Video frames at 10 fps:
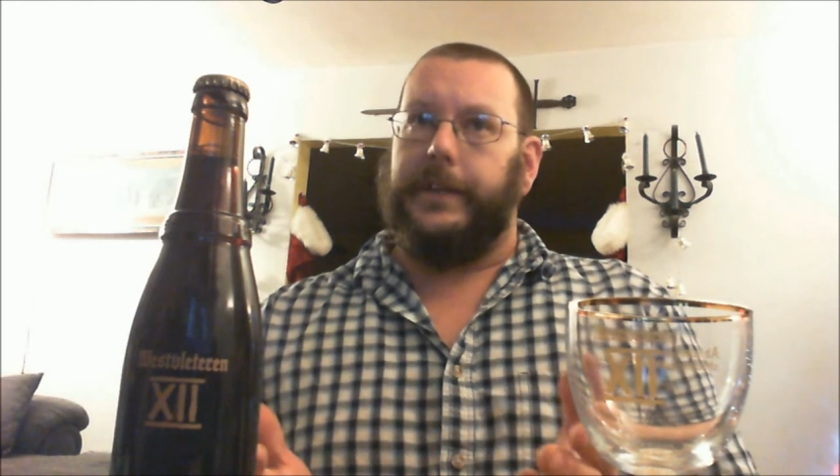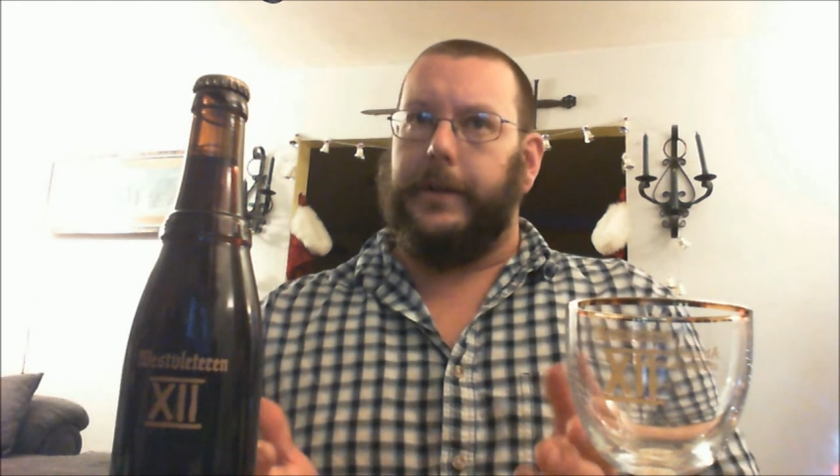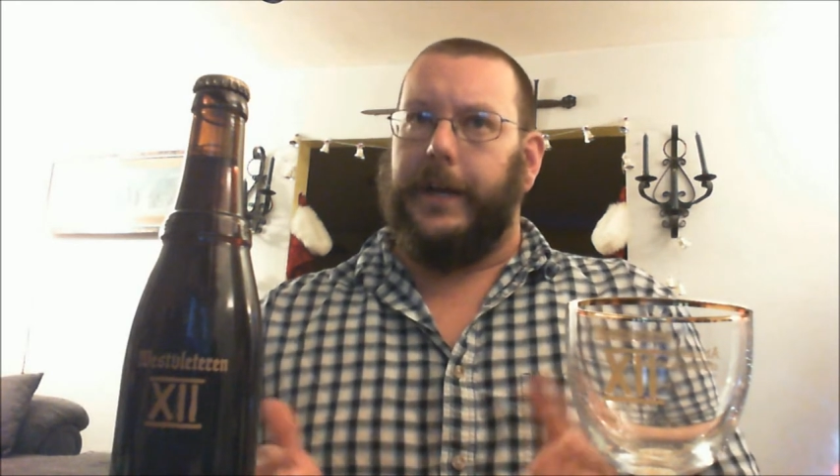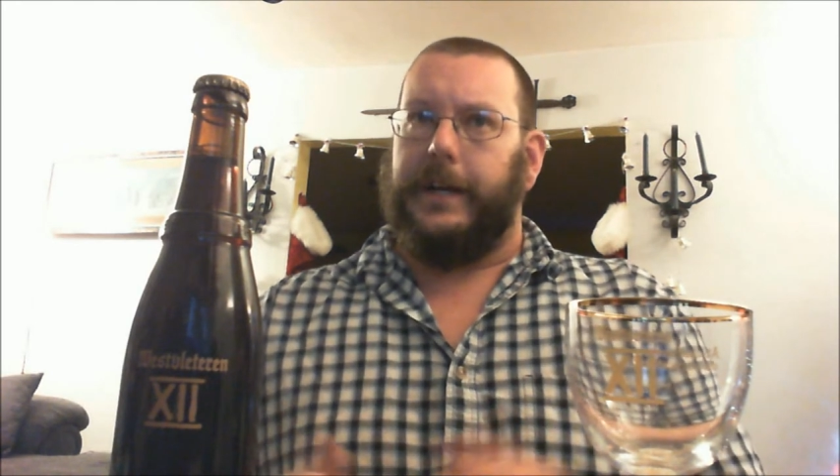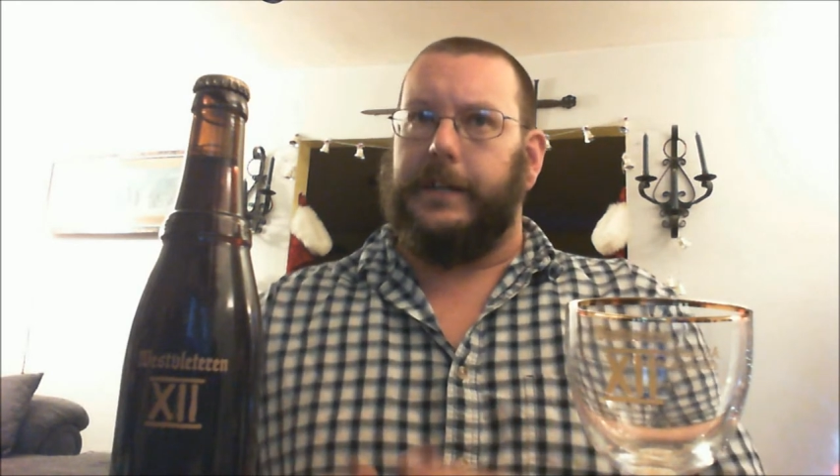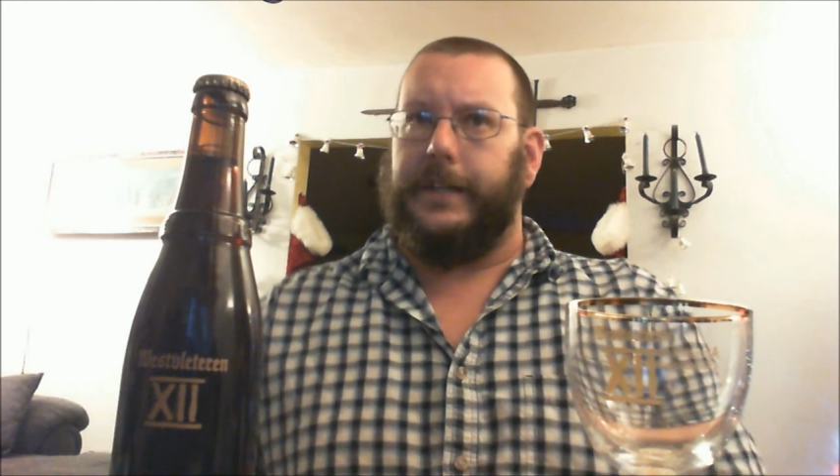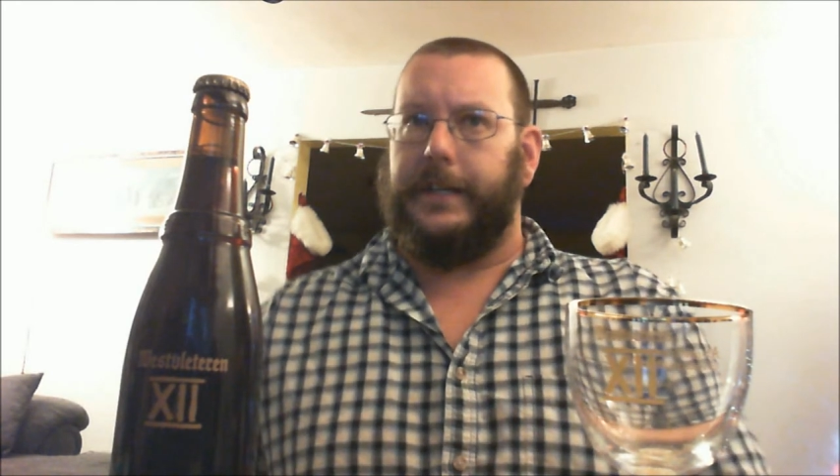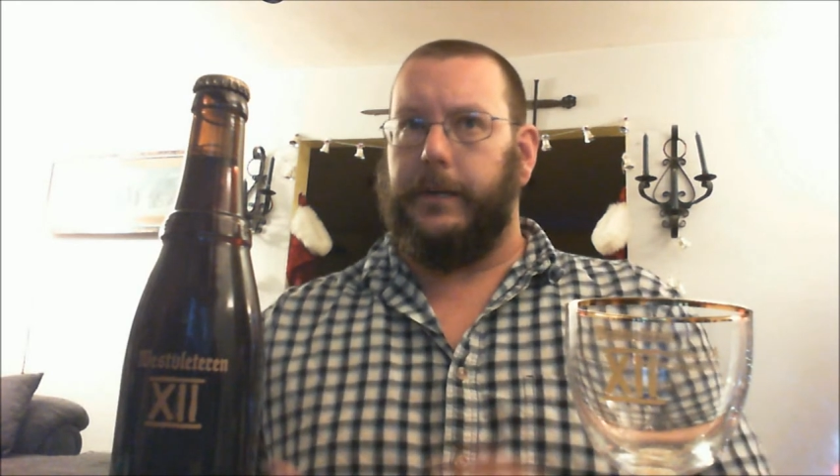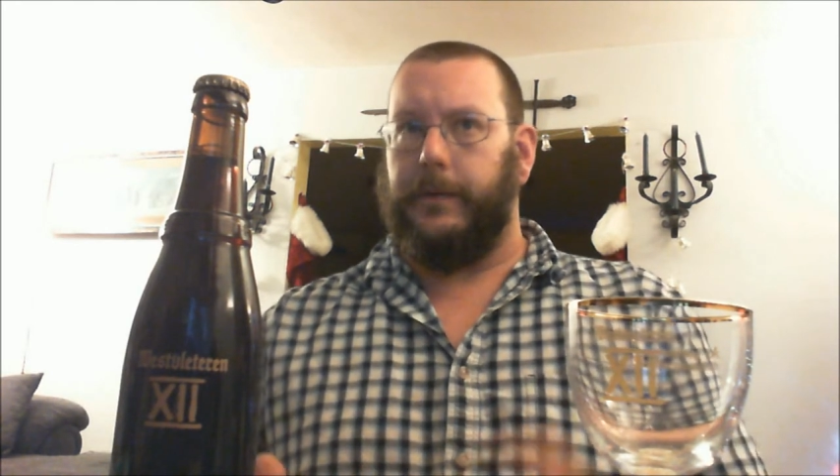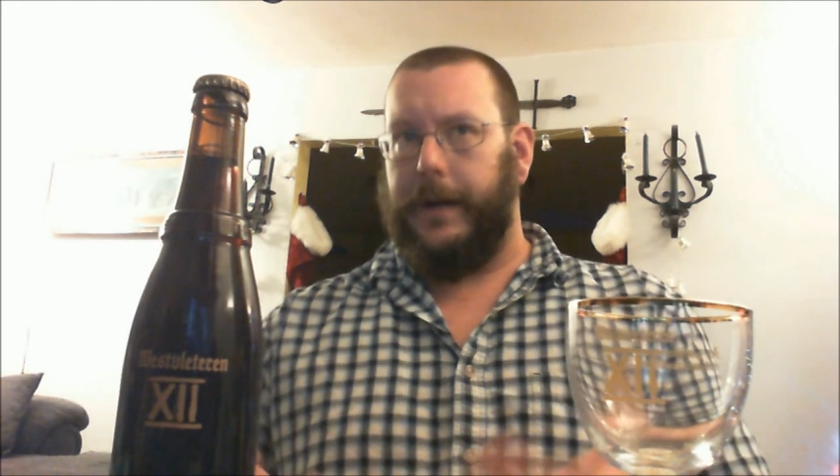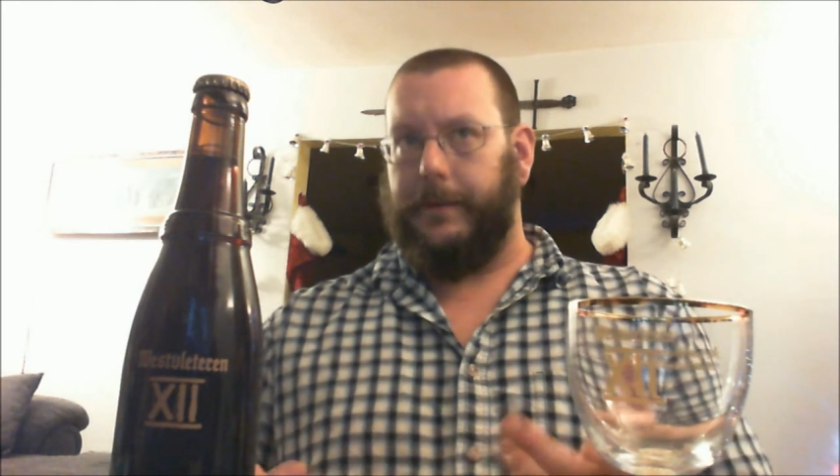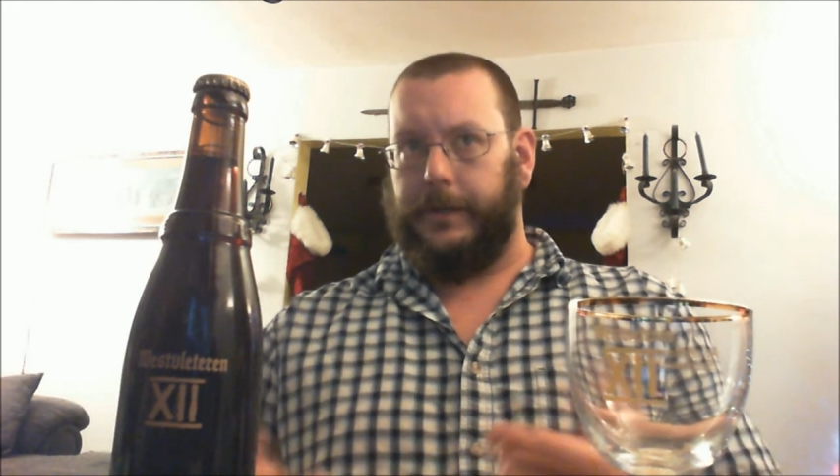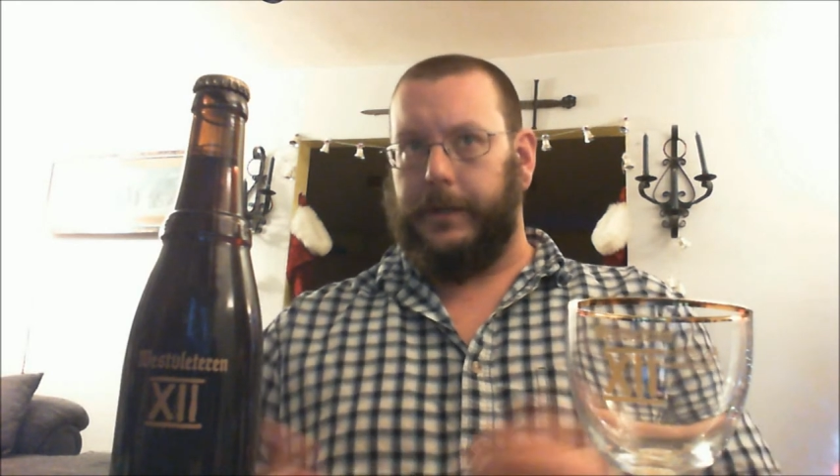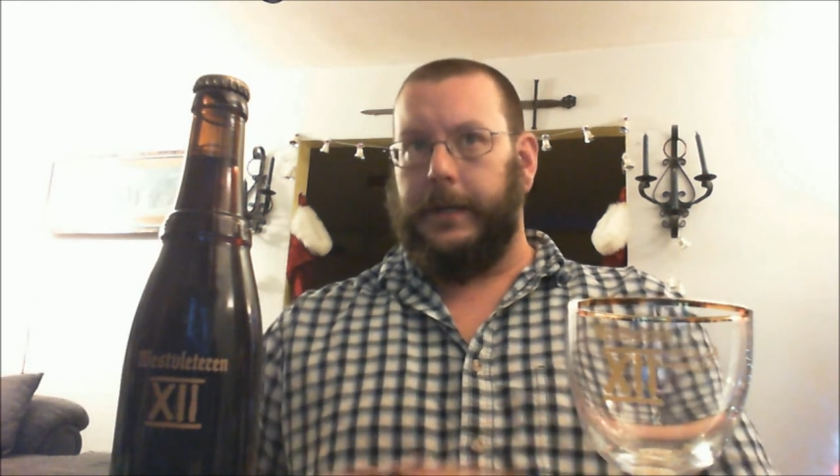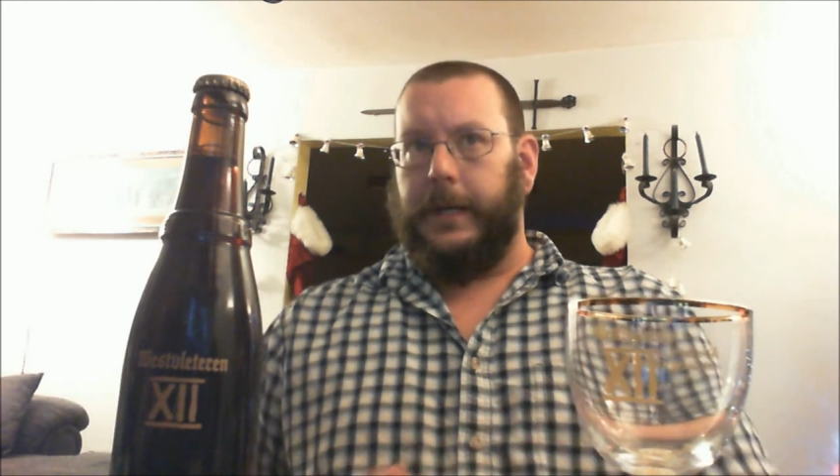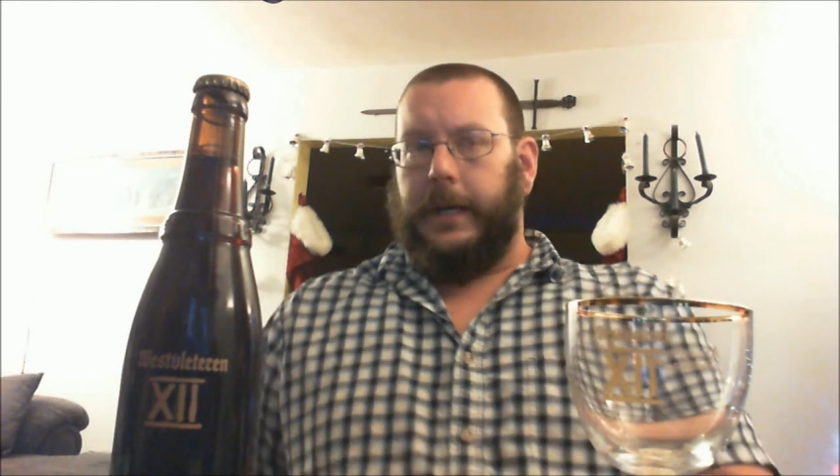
though, like I said, you were able to